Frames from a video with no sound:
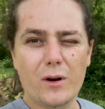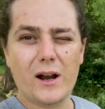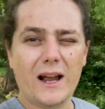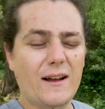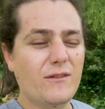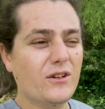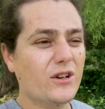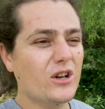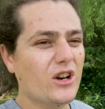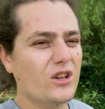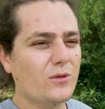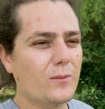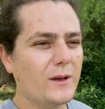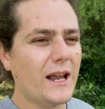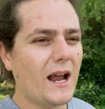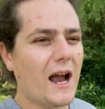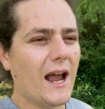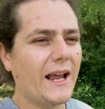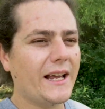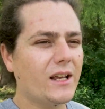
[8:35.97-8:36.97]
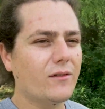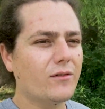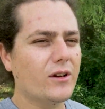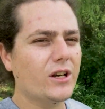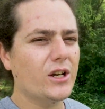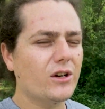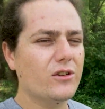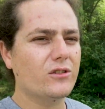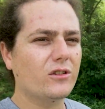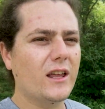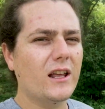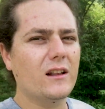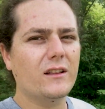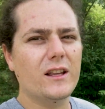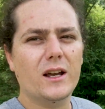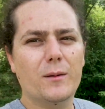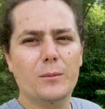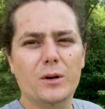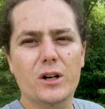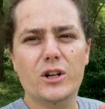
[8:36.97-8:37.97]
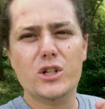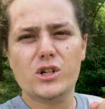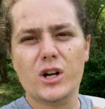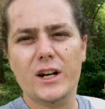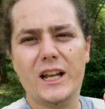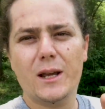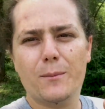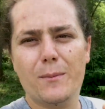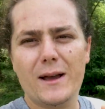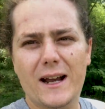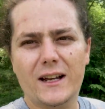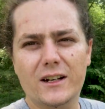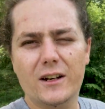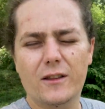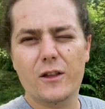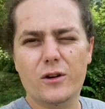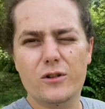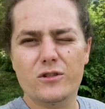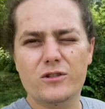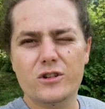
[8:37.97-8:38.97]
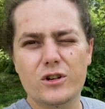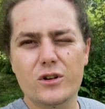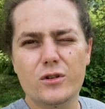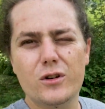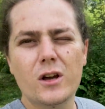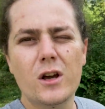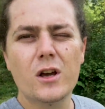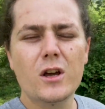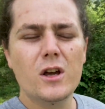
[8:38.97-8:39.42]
I haven't done as many hiking videos lately. I'm going to try to get back into those soon.